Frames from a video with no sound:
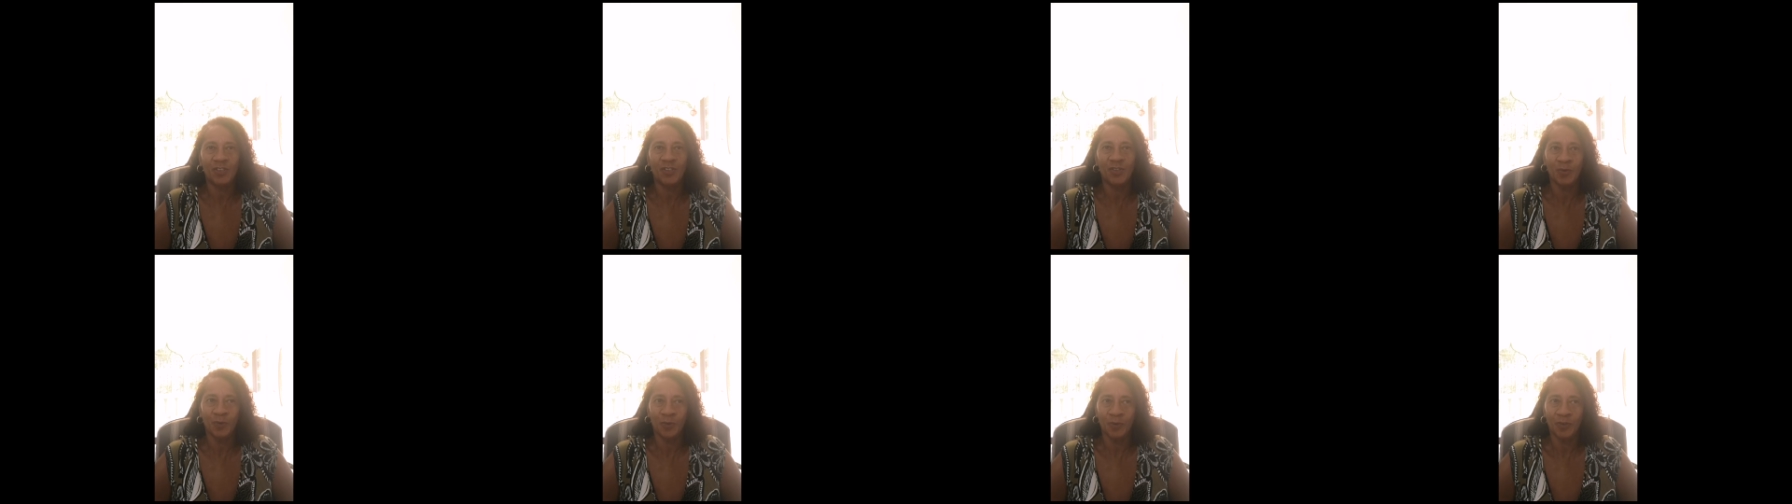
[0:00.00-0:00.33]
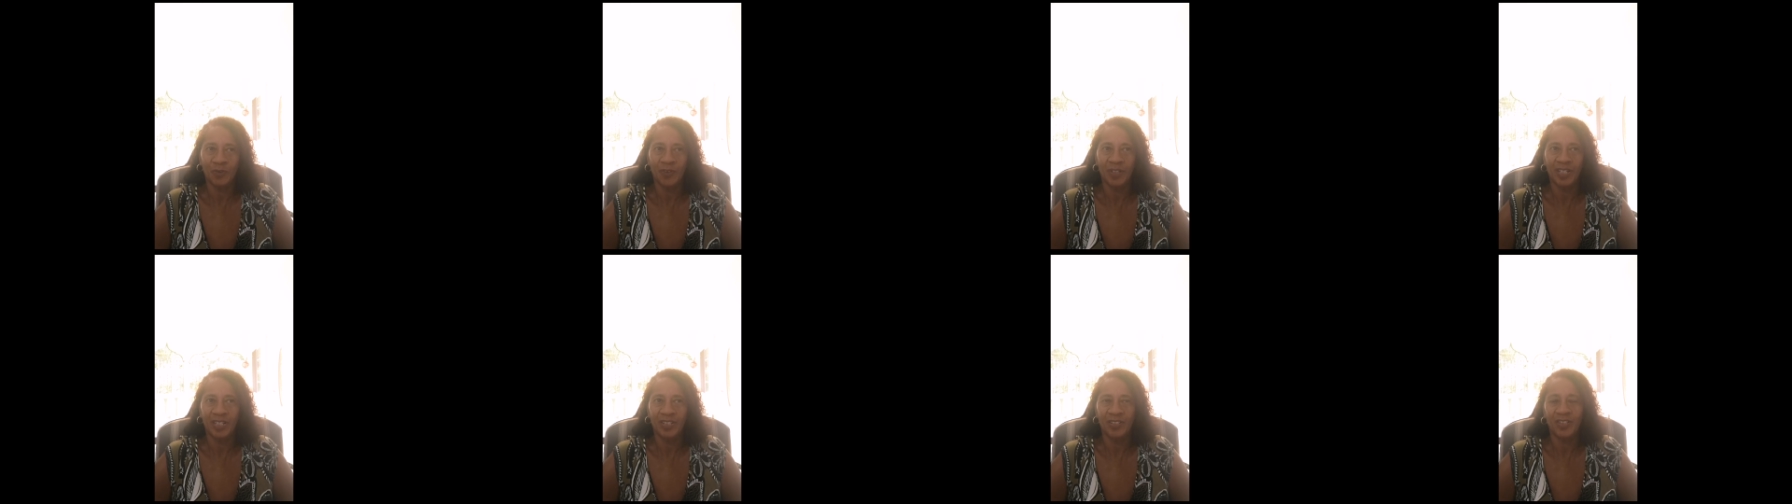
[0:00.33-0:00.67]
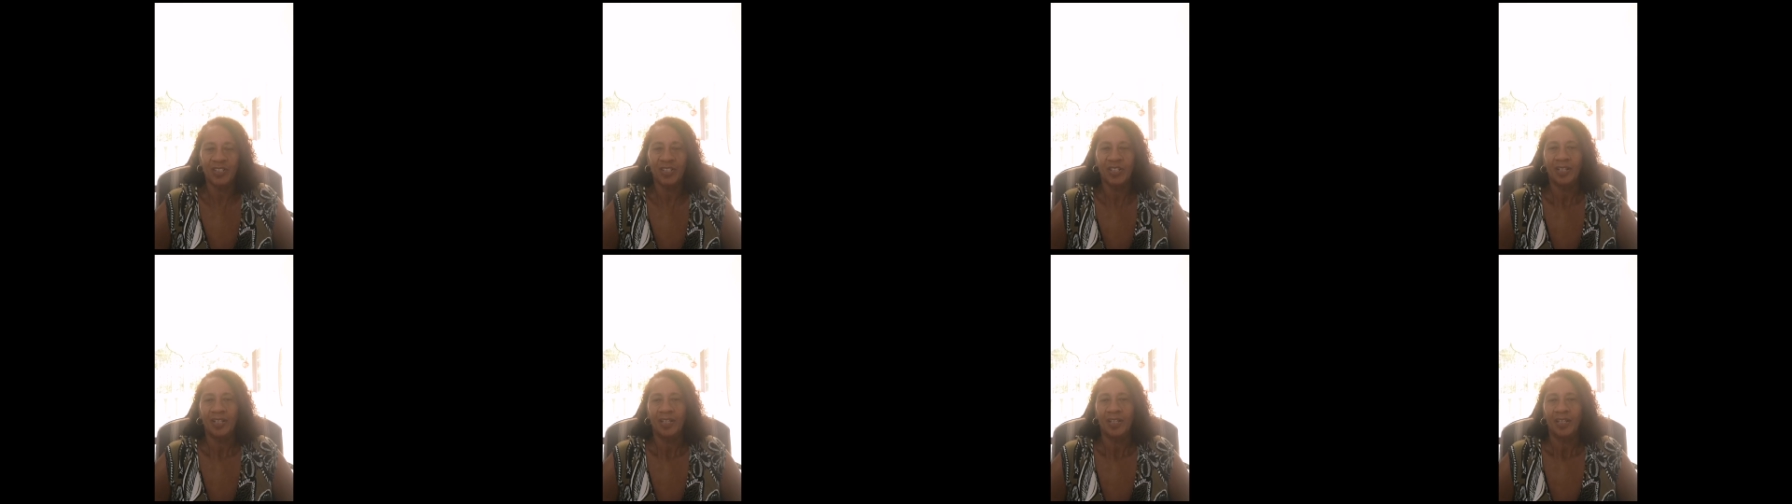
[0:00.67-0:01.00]

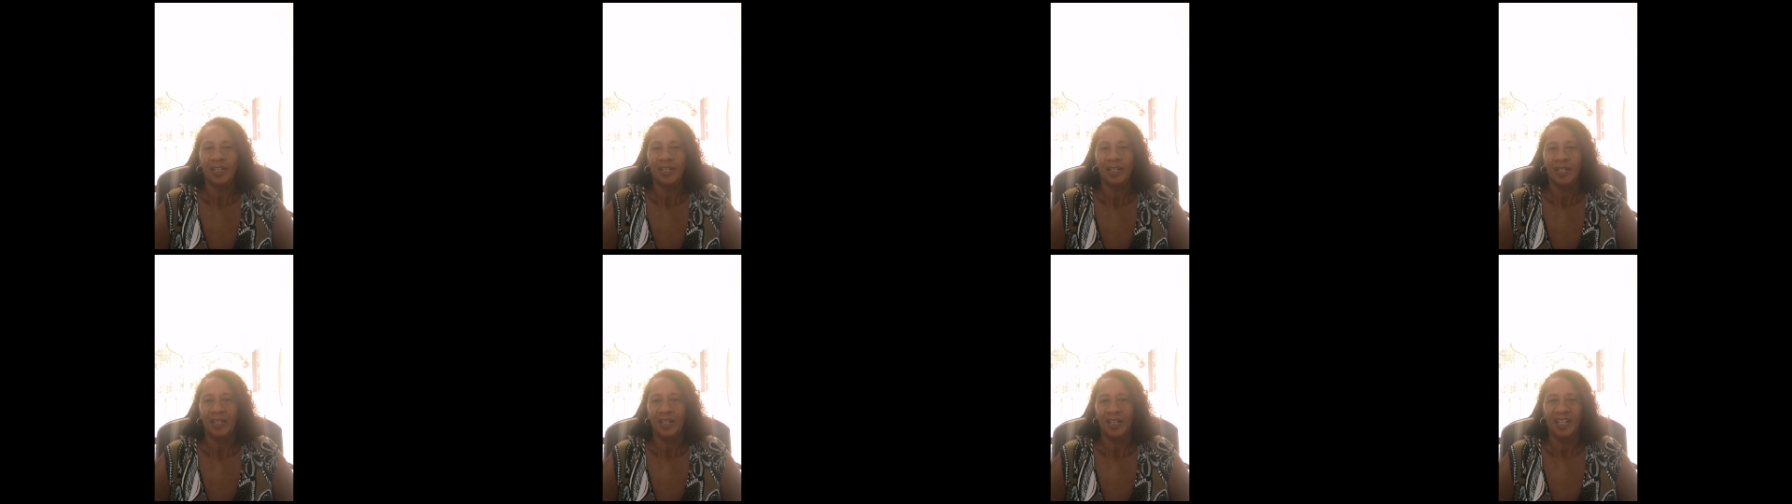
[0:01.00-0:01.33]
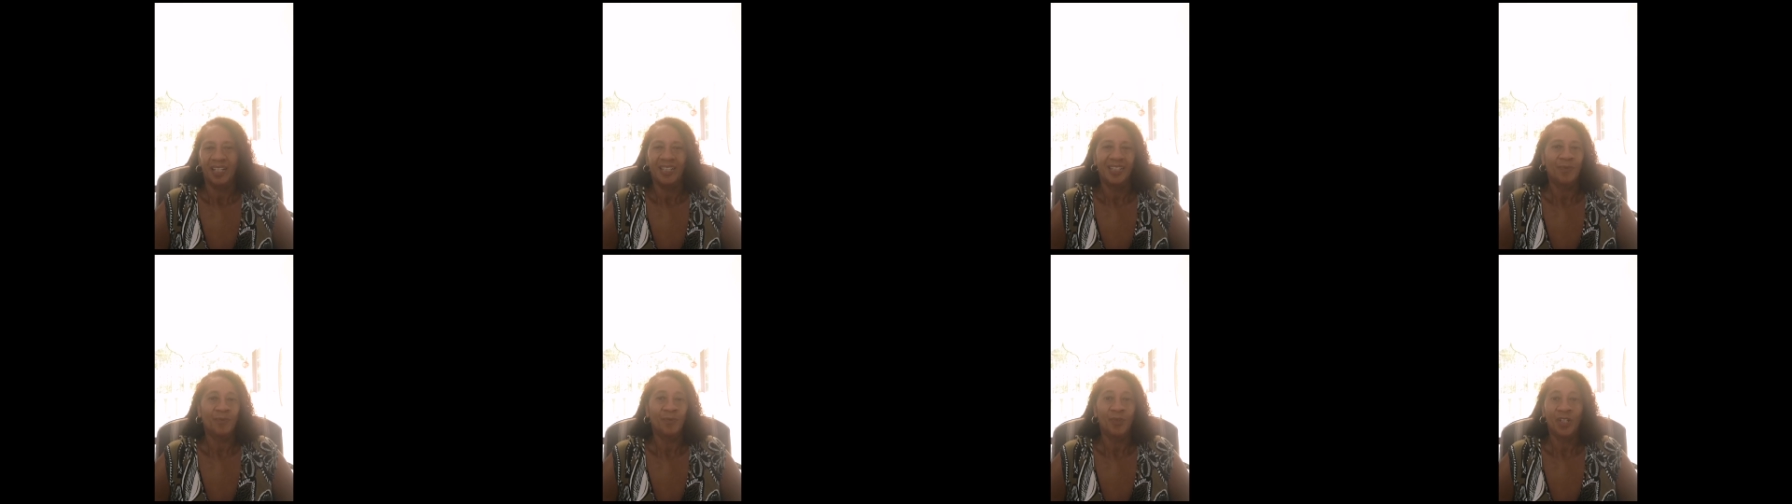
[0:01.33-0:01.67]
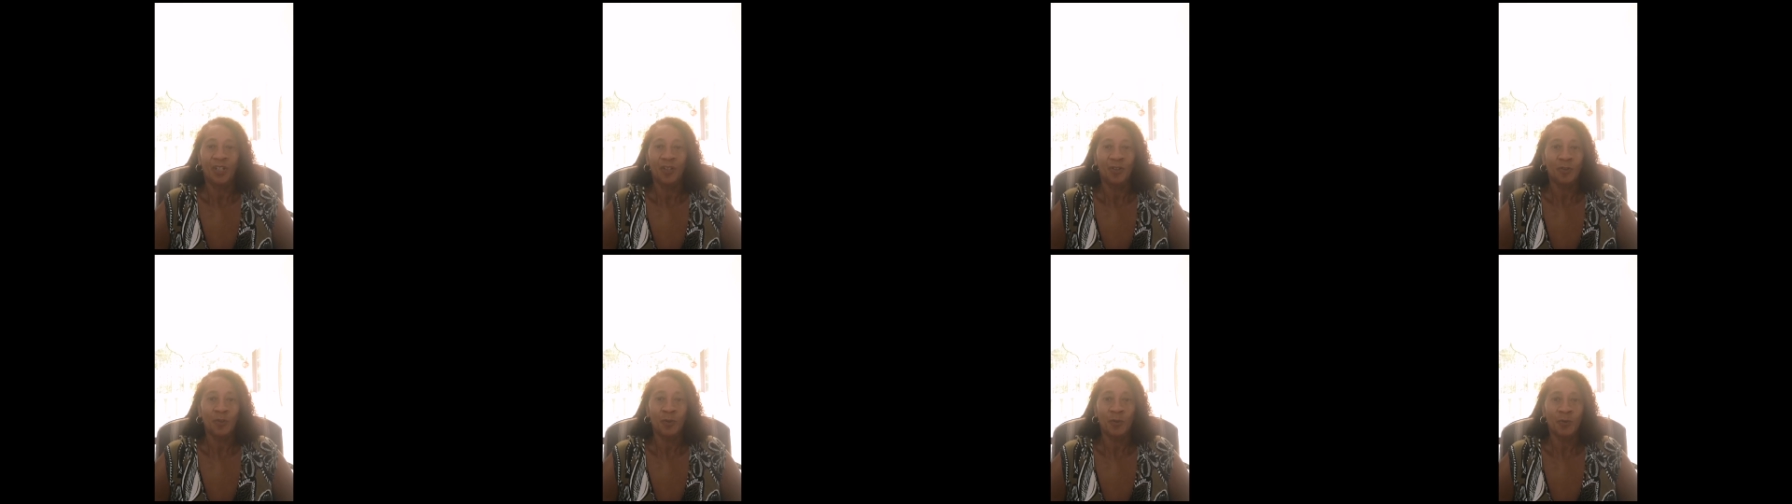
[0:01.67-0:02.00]
storage, and we
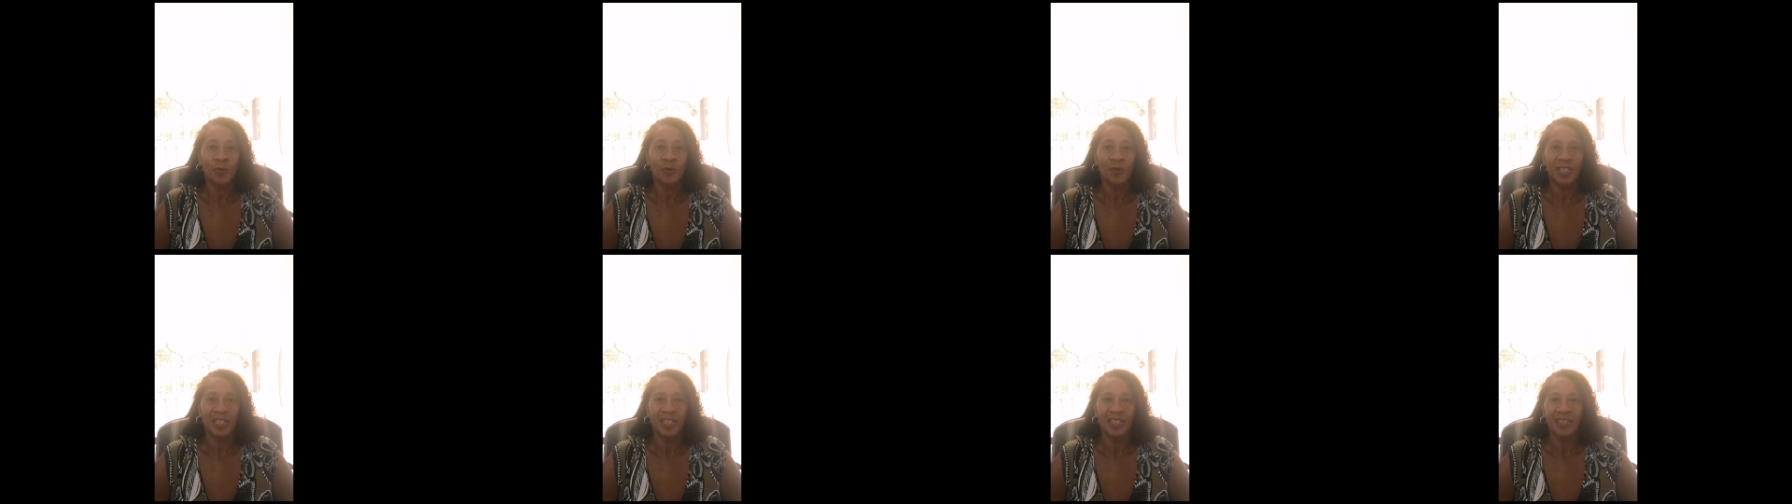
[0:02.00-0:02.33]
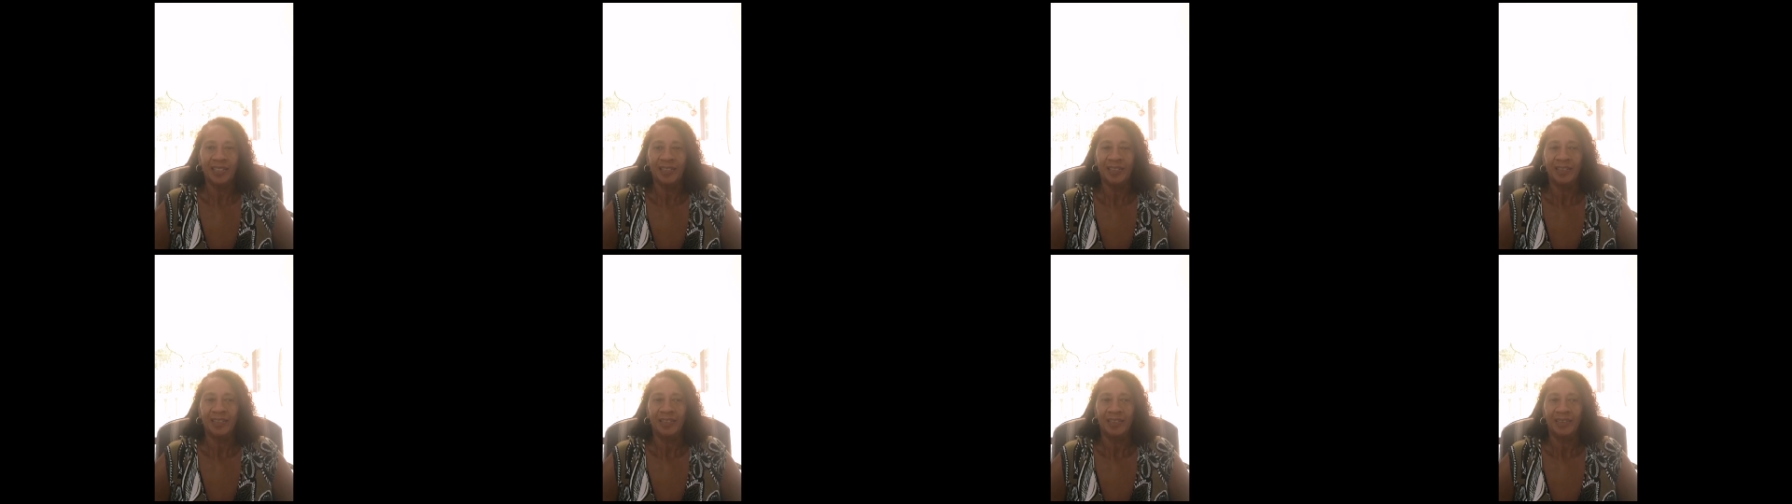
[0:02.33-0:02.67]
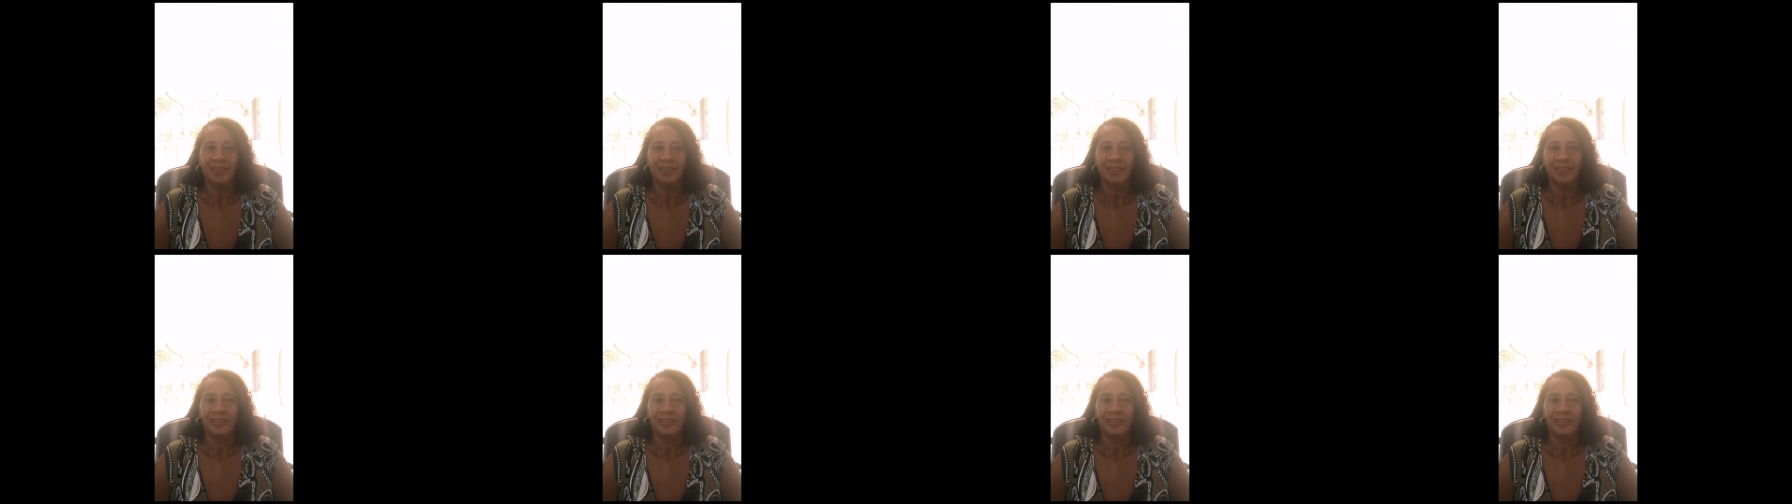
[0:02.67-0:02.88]
got talking,